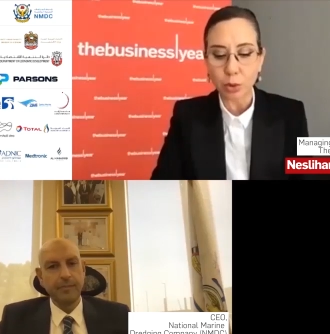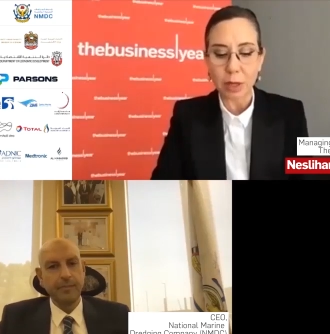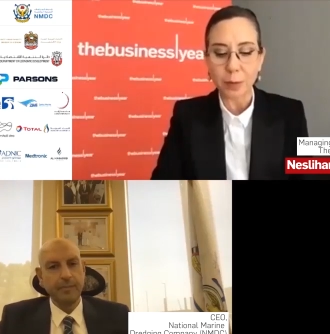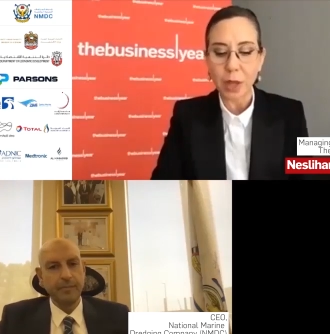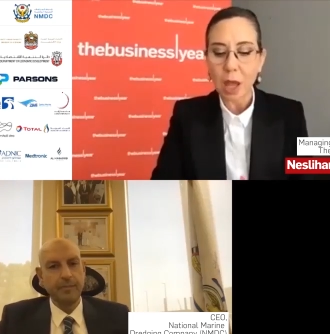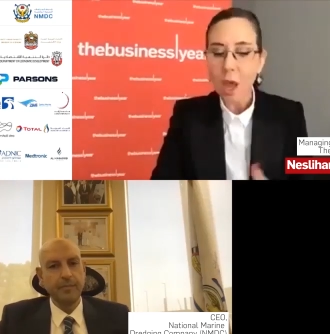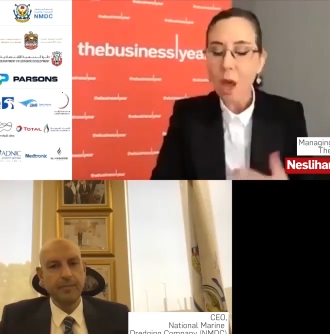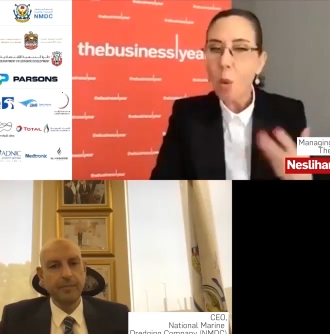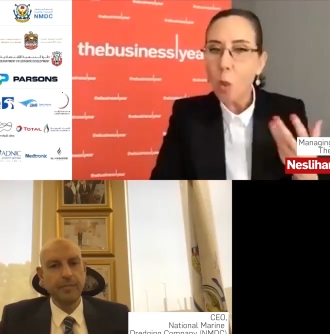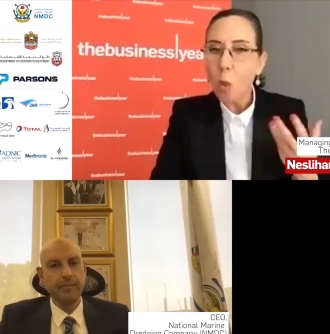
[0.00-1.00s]
Speaker 1: Dhabi,
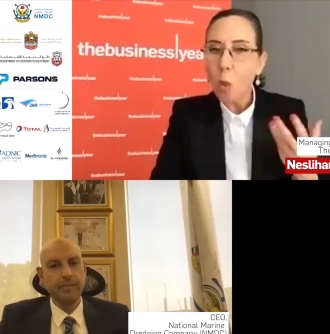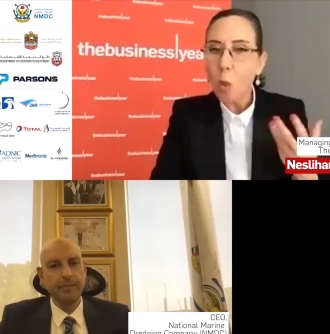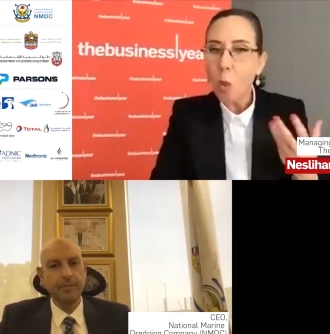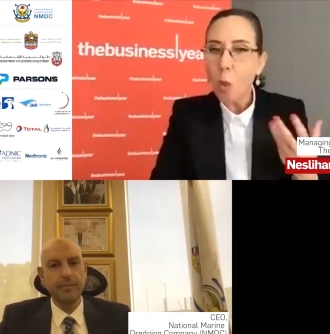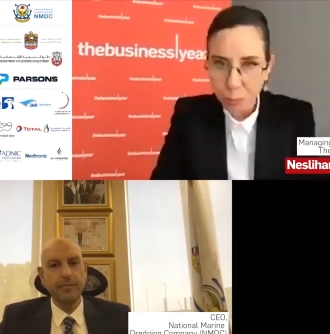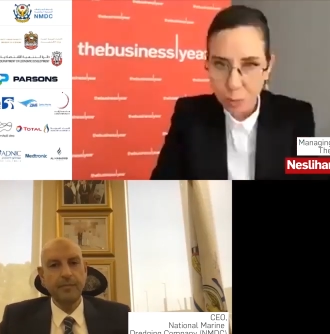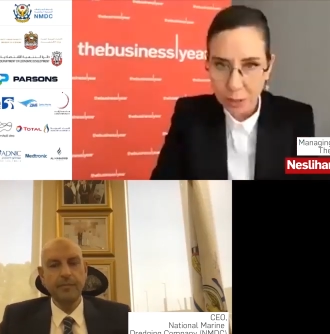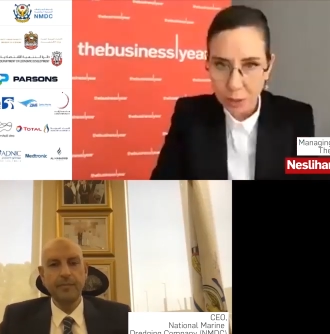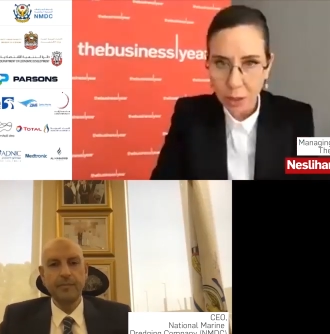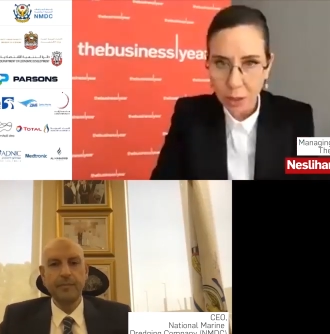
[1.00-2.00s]
what have
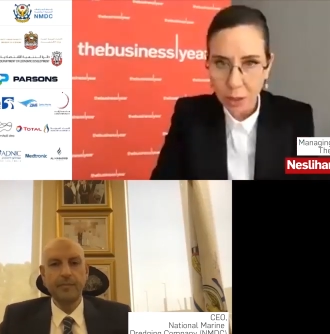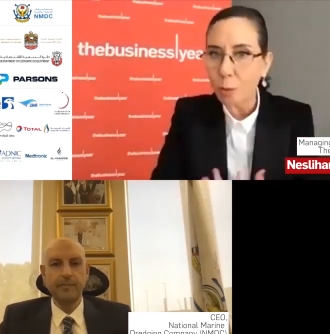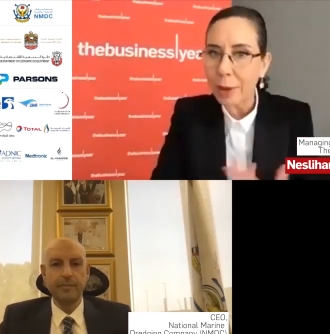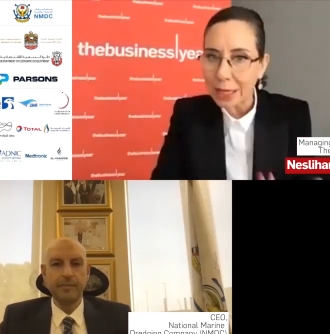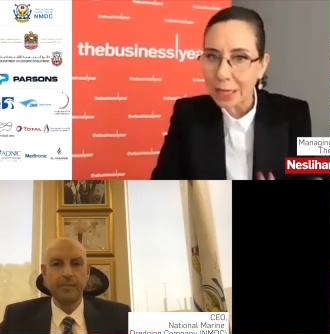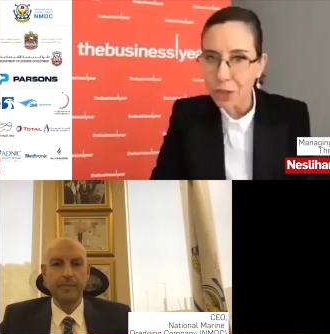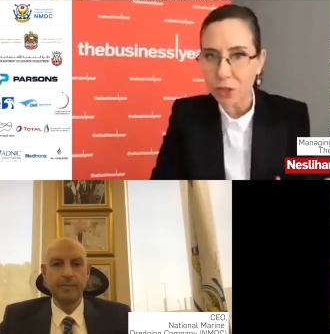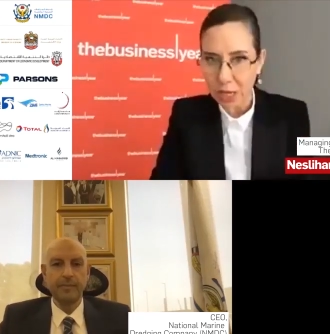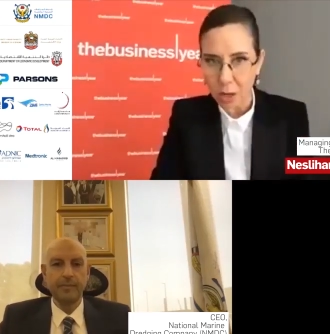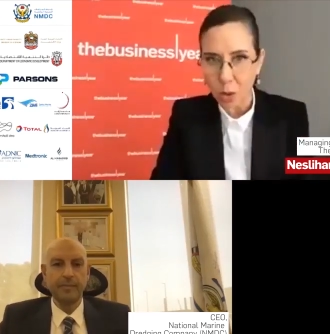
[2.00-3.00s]
been your major
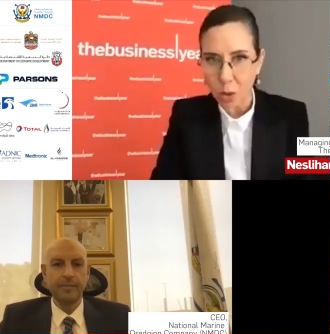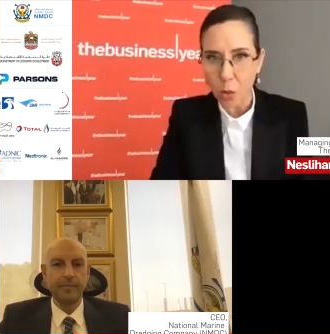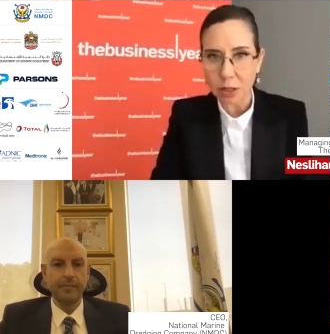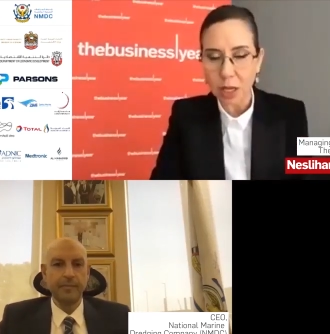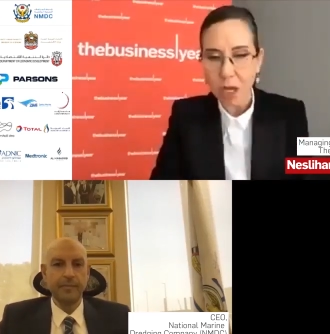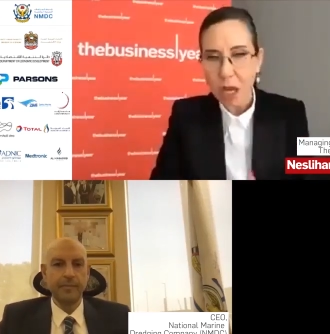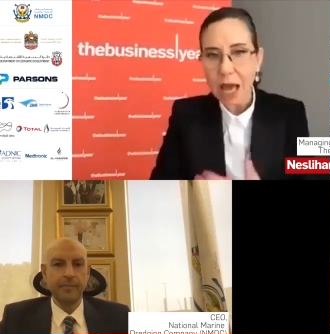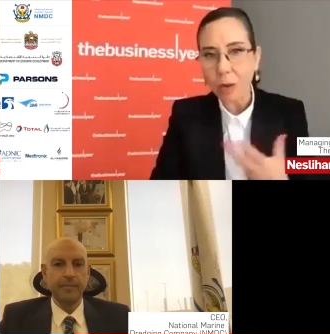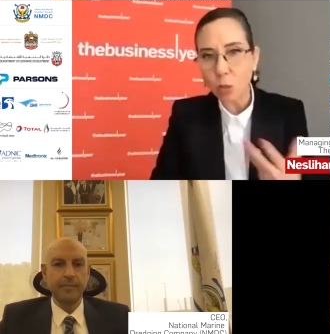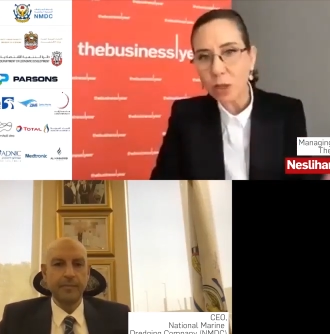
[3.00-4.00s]
takeaways
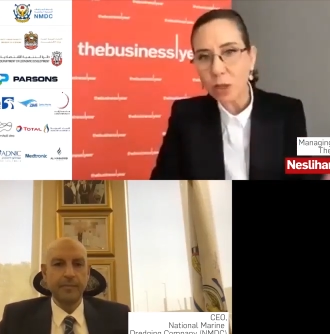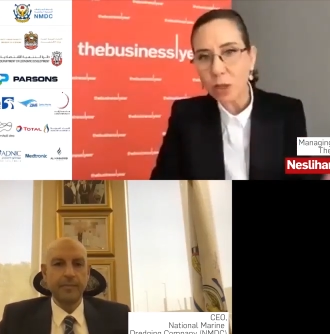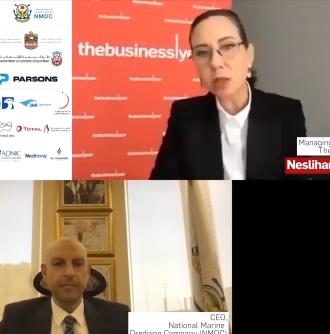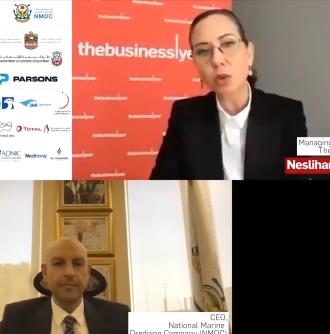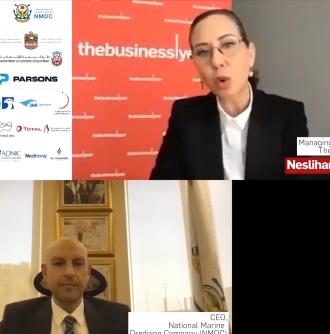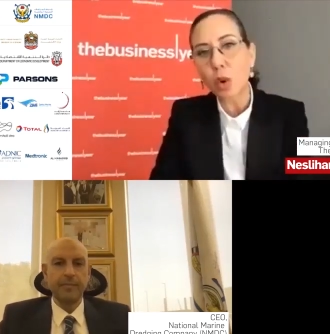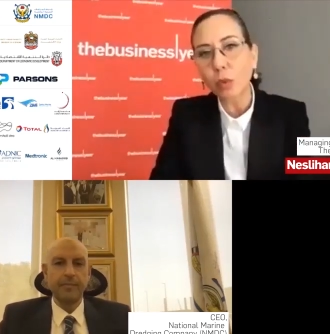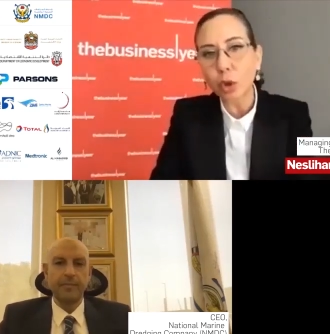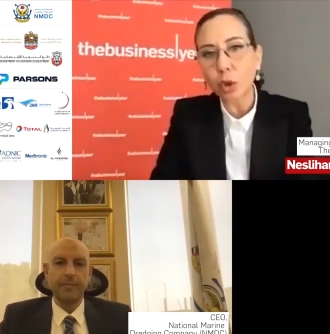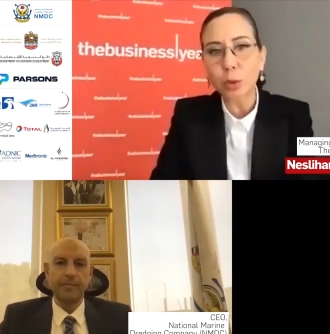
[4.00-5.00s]
and what is your
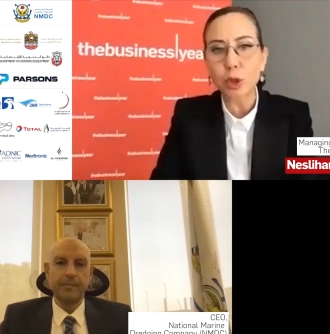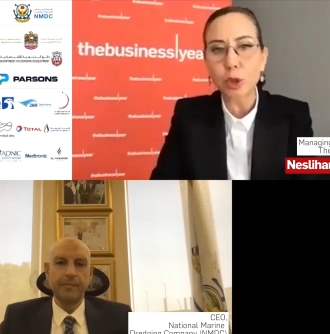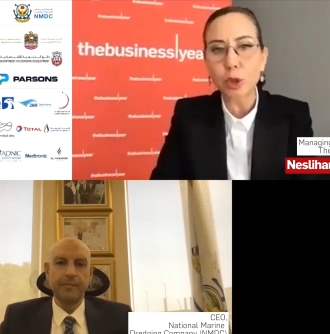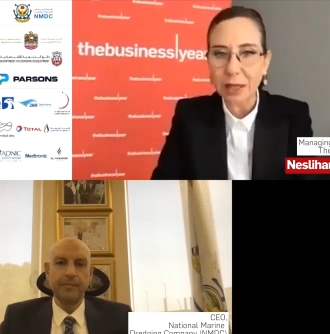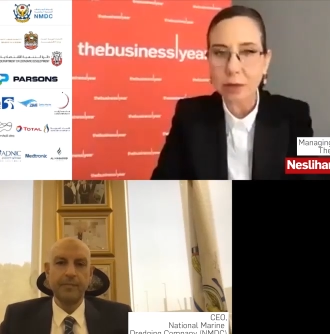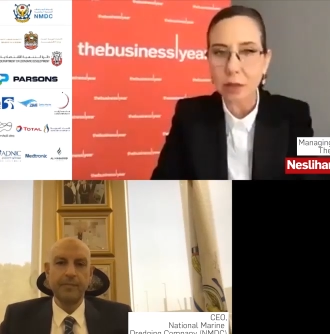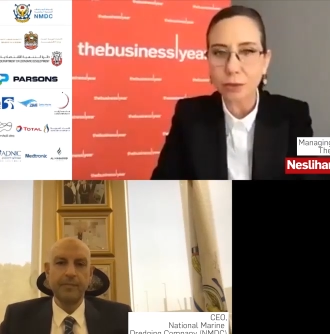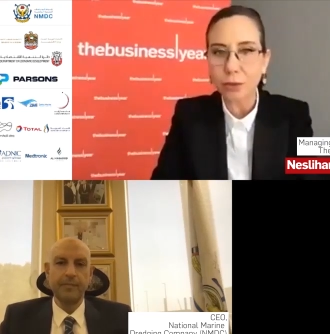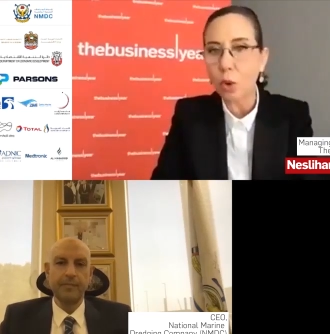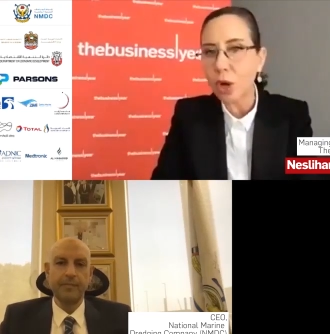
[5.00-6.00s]
overall
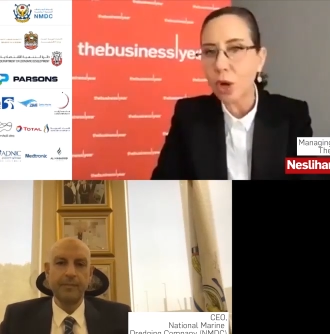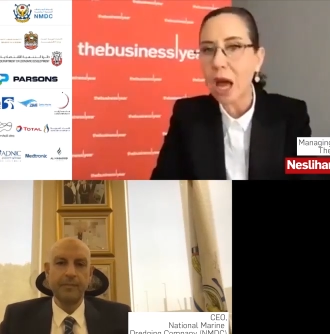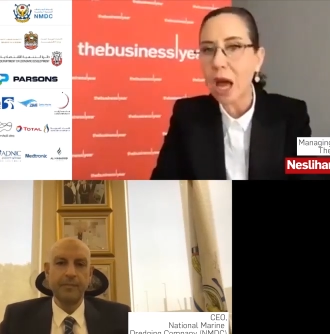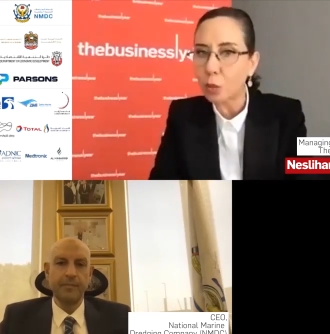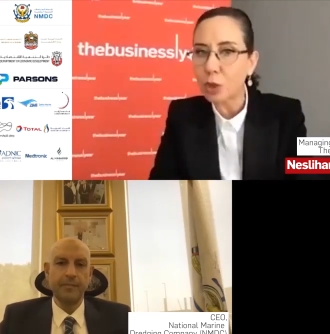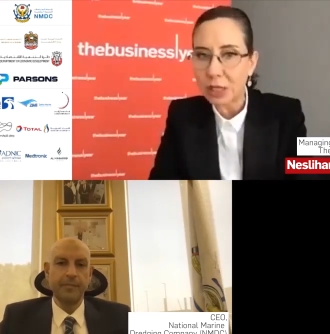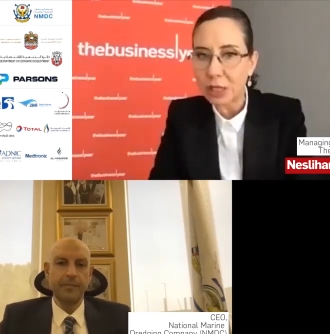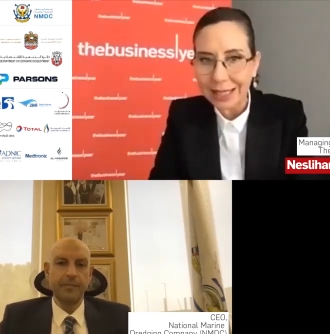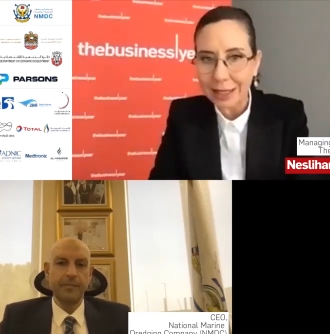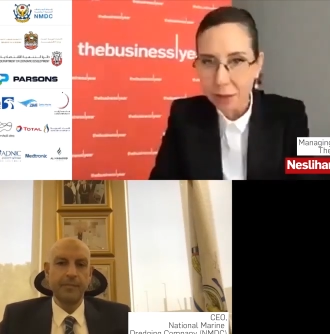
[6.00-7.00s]
perspective on how
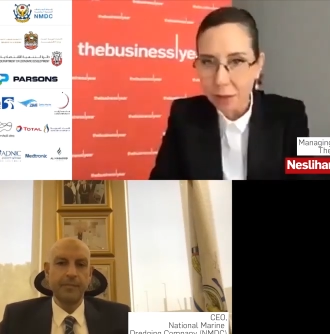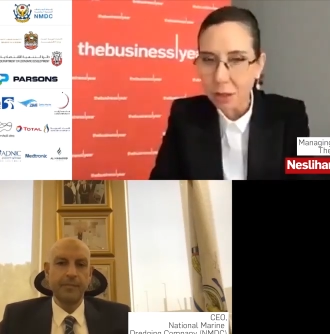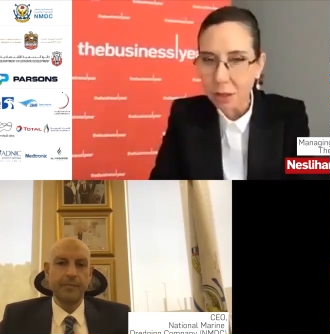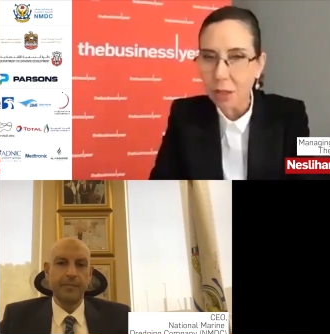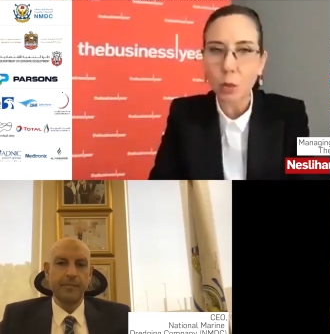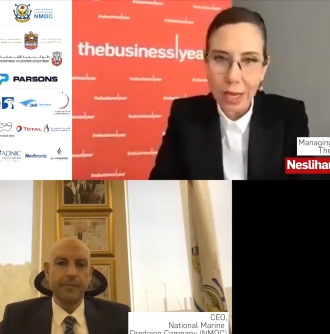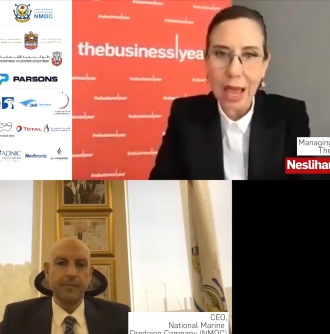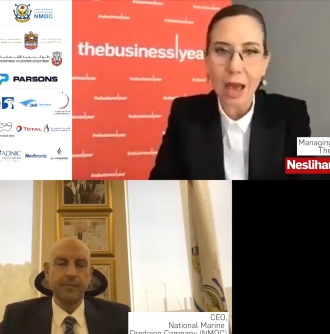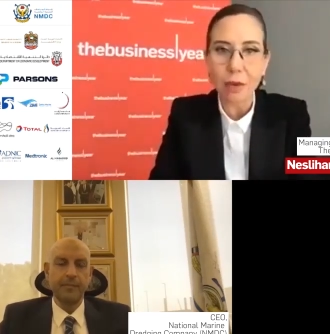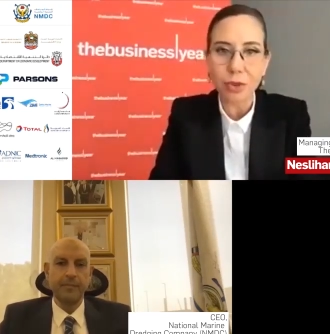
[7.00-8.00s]
resilient we
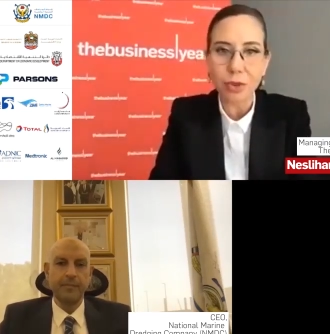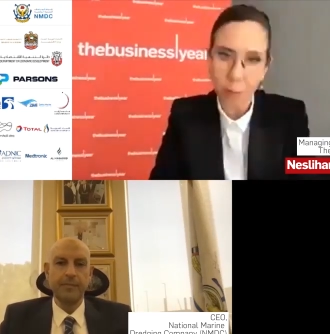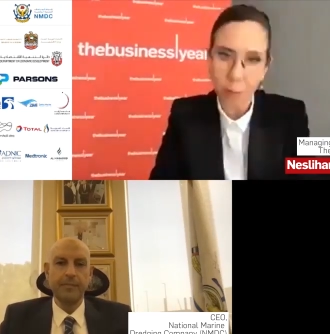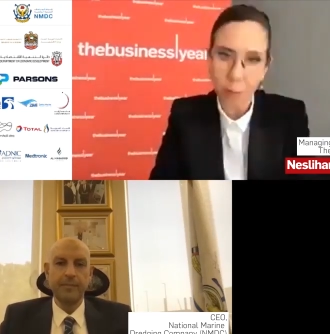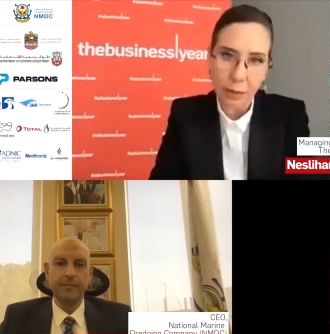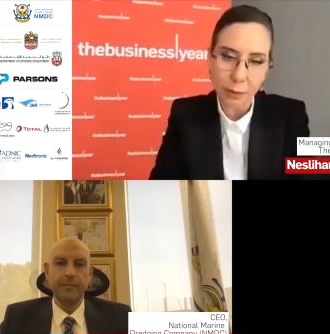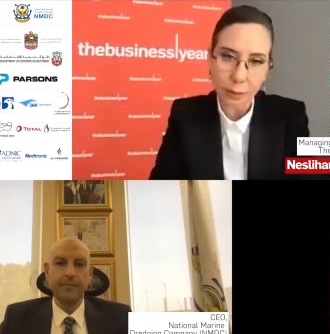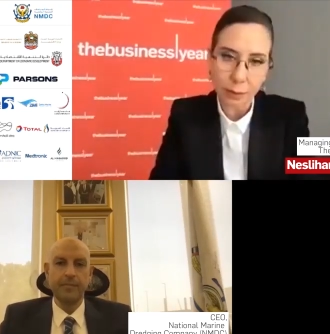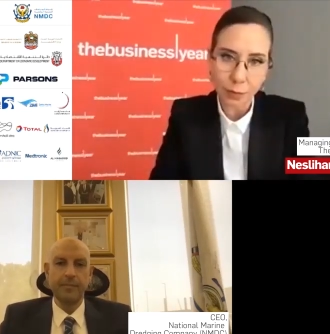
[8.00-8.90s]
have been?